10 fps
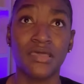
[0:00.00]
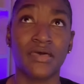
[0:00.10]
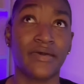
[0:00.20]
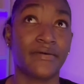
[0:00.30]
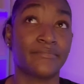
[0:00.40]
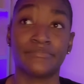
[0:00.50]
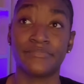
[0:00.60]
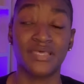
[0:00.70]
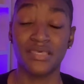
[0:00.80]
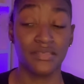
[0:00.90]
Um,
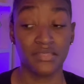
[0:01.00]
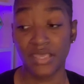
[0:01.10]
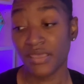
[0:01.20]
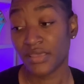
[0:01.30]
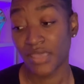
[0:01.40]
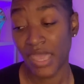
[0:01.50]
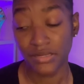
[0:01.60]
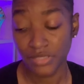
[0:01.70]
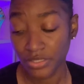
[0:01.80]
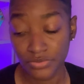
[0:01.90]
yeah, I
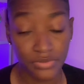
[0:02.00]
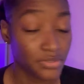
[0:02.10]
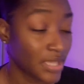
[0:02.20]
don't know.